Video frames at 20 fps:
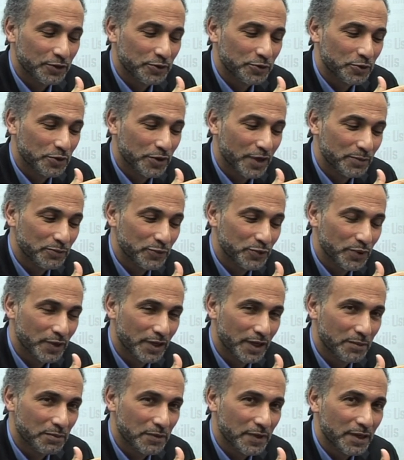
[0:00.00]
to come to
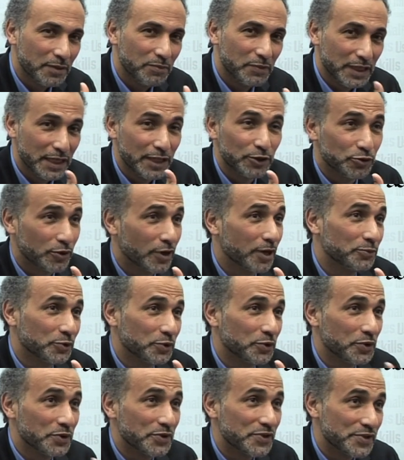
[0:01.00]
Him, meaning to come
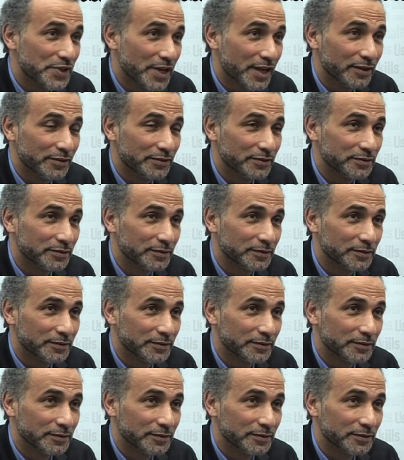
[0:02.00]
to yourself.